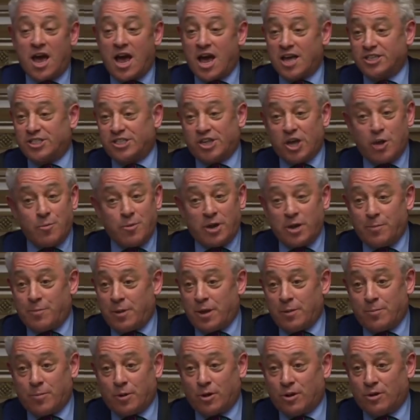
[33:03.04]
as so many
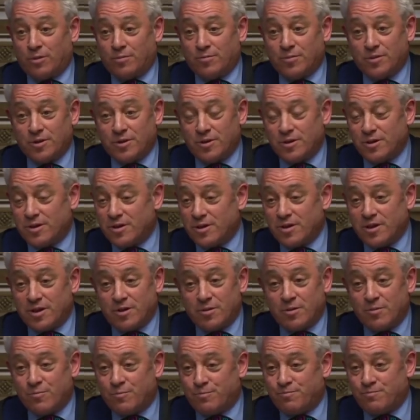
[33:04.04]
people
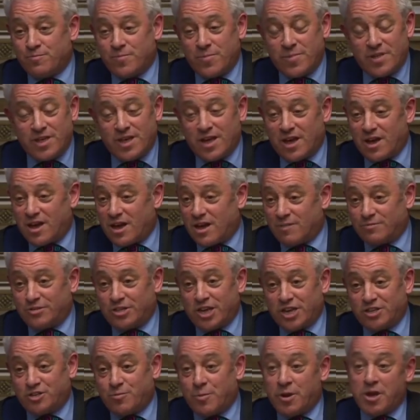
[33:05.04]
have
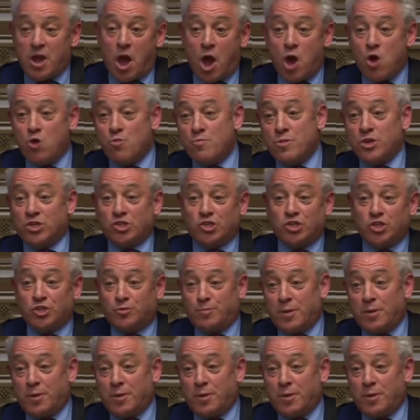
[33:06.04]
said to me, oh, Mr.